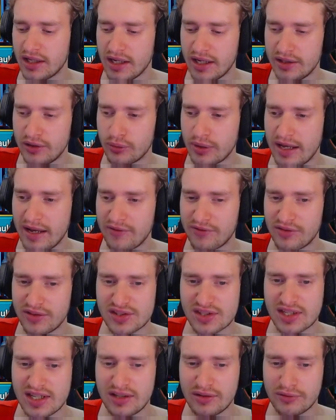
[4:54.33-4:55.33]
I don't have the
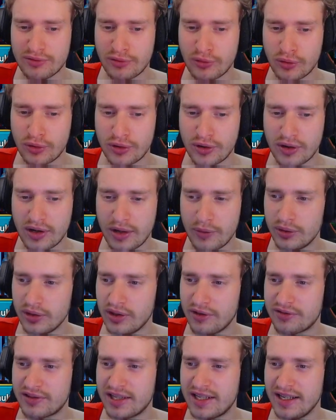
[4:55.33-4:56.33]
skin for her. I would
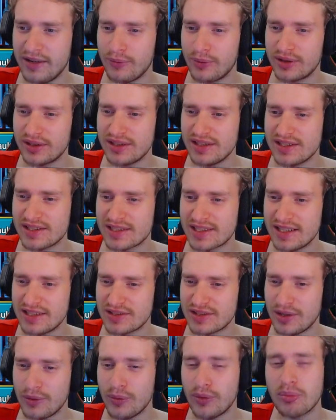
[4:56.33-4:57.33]
love to get one of these
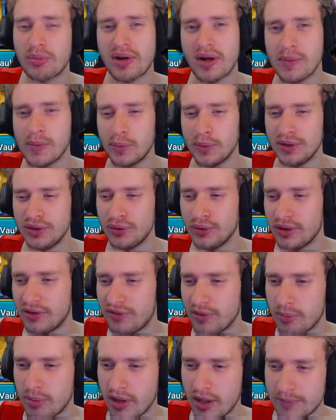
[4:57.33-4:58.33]
skins. I will probably do it
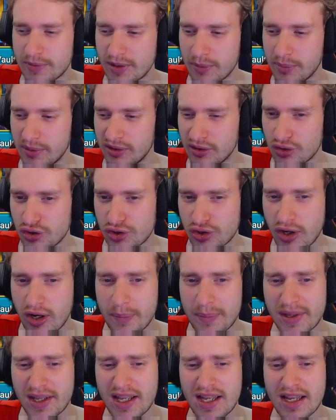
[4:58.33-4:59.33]
if it pops up in the
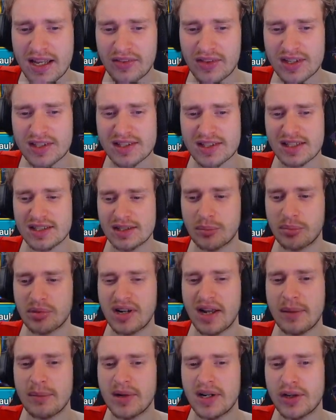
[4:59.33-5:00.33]
shop. This the
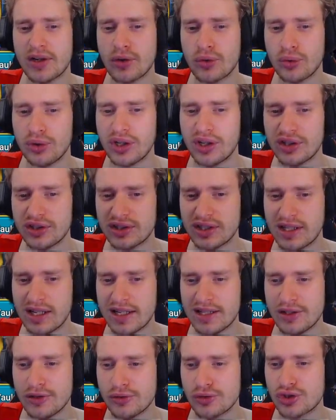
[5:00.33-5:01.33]
primary Coldheart that I
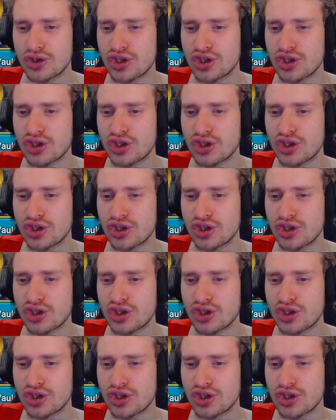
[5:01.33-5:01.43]
use.